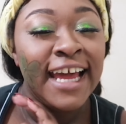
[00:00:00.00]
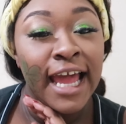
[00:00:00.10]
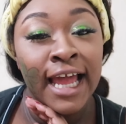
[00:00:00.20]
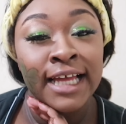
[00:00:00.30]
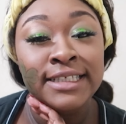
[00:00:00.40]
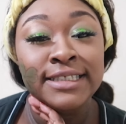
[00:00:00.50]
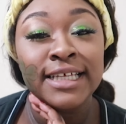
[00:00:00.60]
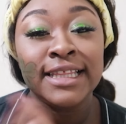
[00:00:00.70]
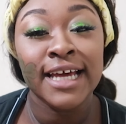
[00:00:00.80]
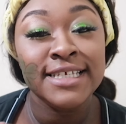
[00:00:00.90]
And
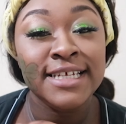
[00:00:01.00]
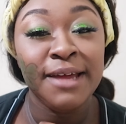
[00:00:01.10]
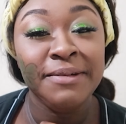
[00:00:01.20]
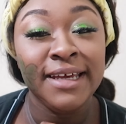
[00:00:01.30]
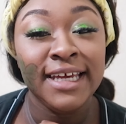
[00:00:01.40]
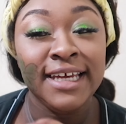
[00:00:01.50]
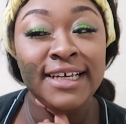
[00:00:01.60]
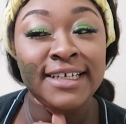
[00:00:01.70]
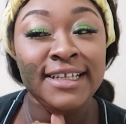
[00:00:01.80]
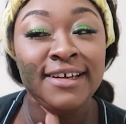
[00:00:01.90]
those who know
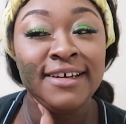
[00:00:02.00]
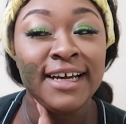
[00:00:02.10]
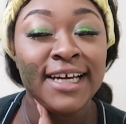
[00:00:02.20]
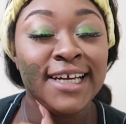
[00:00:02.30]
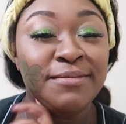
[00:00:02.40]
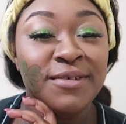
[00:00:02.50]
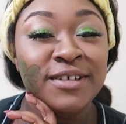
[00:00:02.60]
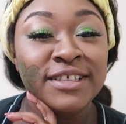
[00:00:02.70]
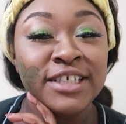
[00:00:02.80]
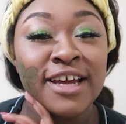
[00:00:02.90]
me know I am
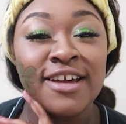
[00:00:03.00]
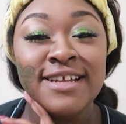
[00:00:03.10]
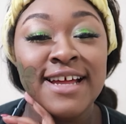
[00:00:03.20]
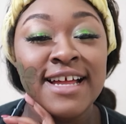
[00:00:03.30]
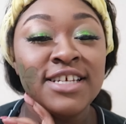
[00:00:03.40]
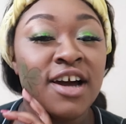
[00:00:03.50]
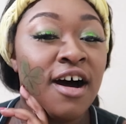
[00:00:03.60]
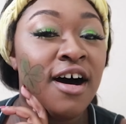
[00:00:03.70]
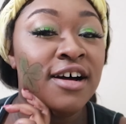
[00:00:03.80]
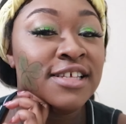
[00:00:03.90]
not good at
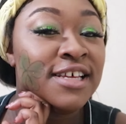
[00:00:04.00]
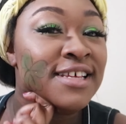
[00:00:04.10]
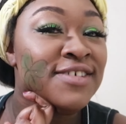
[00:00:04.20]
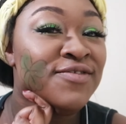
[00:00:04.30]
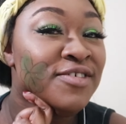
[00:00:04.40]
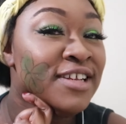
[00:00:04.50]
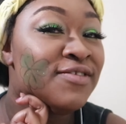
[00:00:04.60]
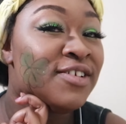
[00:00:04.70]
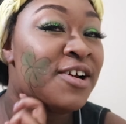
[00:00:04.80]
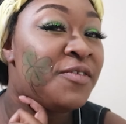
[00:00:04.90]
art, so this
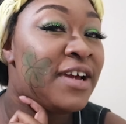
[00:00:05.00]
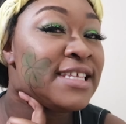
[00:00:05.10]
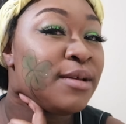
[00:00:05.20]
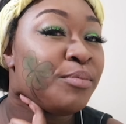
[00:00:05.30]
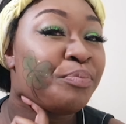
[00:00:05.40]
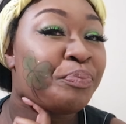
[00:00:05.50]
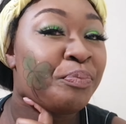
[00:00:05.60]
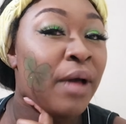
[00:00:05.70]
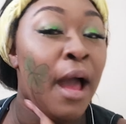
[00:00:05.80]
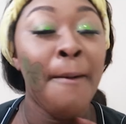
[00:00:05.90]
4-leaf clover is.
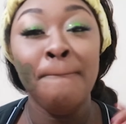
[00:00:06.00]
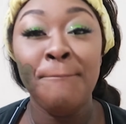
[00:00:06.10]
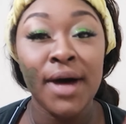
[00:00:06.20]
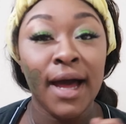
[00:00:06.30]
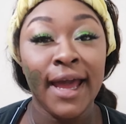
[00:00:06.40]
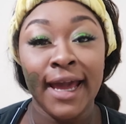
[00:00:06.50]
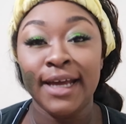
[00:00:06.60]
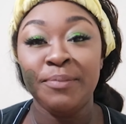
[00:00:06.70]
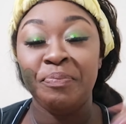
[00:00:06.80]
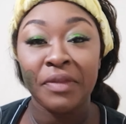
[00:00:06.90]
But
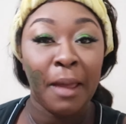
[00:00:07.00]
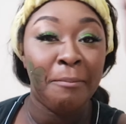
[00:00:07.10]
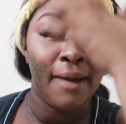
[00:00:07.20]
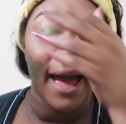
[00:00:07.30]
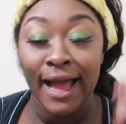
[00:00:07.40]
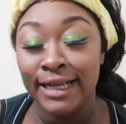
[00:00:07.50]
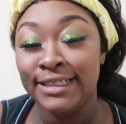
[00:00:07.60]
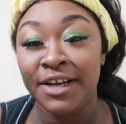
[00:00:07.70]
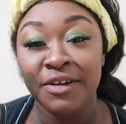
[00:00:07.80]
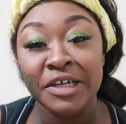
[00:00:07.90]
hey, my
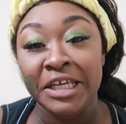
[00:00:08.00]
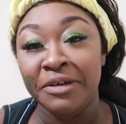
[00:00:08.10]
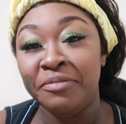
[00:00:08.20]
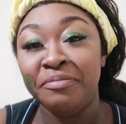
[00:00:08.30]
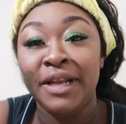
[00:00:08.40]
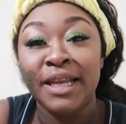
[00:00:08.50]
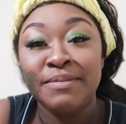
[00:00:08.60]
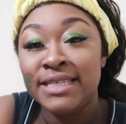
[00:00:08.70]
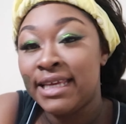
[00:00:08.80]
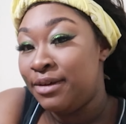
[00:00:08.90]
eyeshadow look cute, my
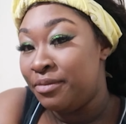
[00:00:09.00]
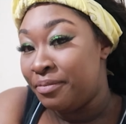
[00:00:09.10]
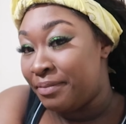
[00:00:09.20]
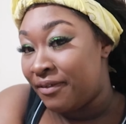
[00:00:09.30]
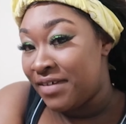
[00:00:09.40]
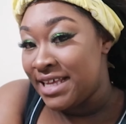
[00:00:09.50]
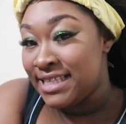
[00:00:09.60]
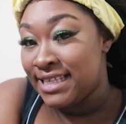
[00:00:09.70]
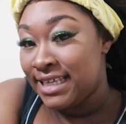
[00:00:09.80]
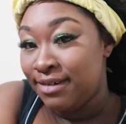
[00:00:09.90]
lips cute, my face
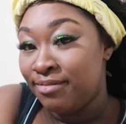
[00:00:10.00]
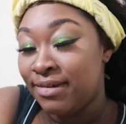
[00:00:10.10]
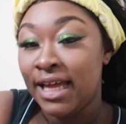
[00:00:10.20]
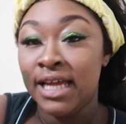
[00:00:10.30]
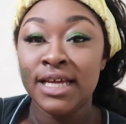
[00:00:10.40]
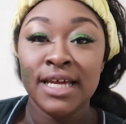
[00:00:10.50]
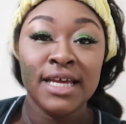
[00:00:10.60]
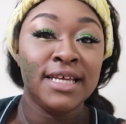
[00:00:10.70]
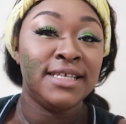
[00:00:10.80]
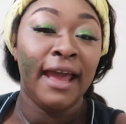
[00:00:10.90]
is cute.
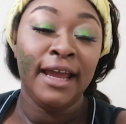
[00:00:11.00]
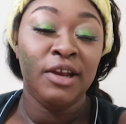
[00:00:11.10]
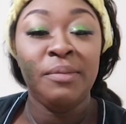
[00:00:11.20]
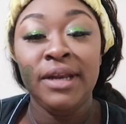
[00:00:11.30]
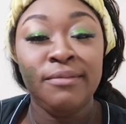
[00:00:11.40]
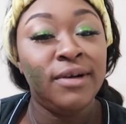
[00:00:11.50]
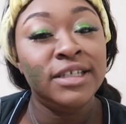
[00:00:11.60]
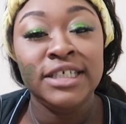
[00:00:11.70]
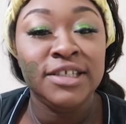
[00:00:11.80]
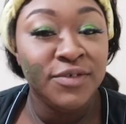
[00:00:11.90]
So ain't nobody
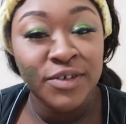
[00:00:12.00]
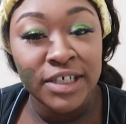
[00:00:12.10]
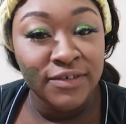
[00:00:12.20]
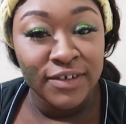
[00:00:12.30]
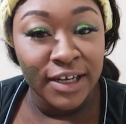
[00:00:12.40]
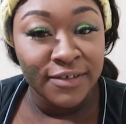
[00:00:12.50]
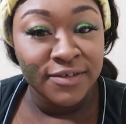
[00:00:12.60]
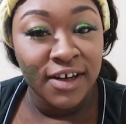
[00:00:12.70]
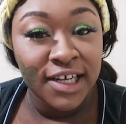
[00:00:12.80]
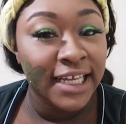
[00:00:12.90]
watching the 4-leaf
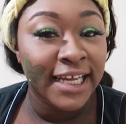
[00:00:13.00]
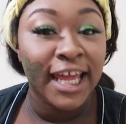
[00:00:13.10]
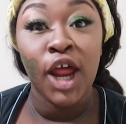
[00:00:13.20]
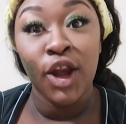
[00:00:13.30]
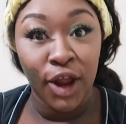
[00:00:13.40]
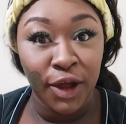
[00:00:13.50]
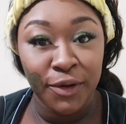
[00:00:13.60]
clover, are they? No.